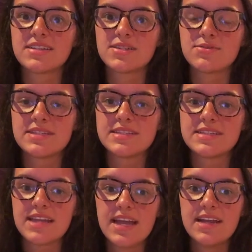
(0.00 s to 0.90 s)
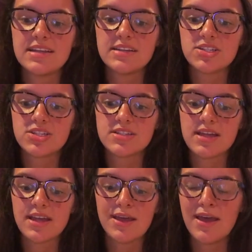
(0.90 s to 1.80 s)
because it was insane, and it's just
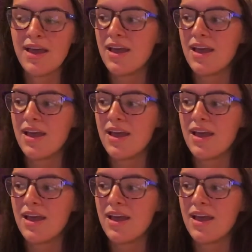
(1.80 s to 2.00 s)
like,